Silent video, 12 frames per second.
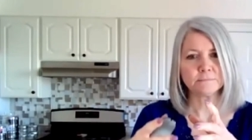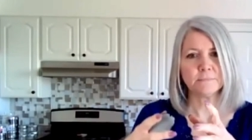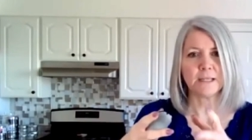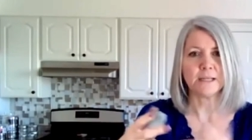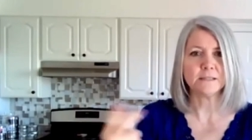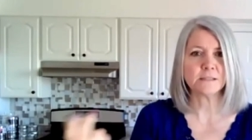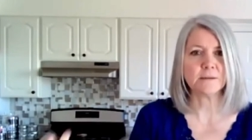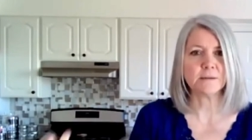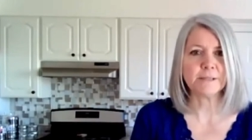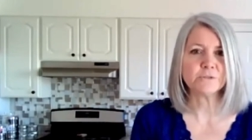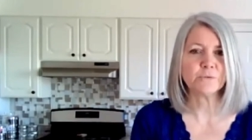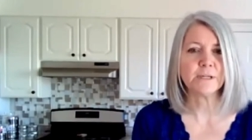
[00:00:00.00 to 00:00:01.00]
then it's going to
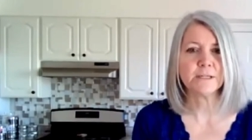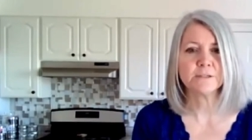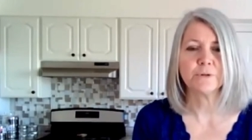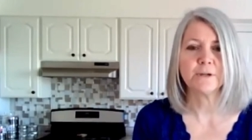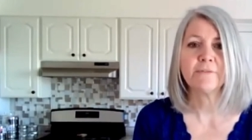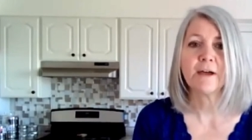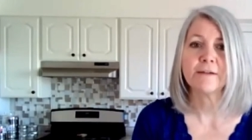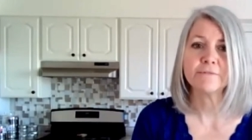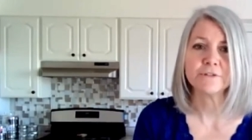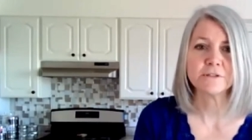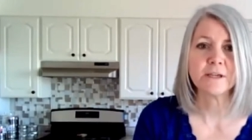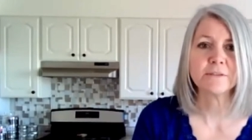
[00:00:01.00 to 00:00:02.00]
be 20 to 25,
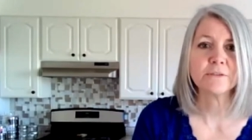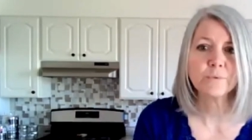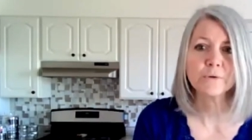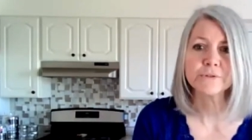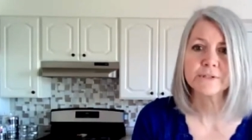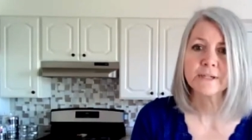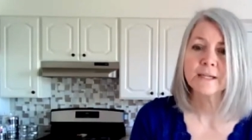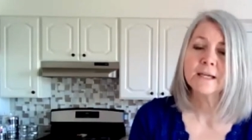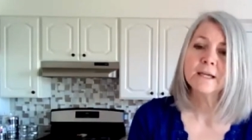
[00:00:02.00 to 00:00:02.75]
just like the roast.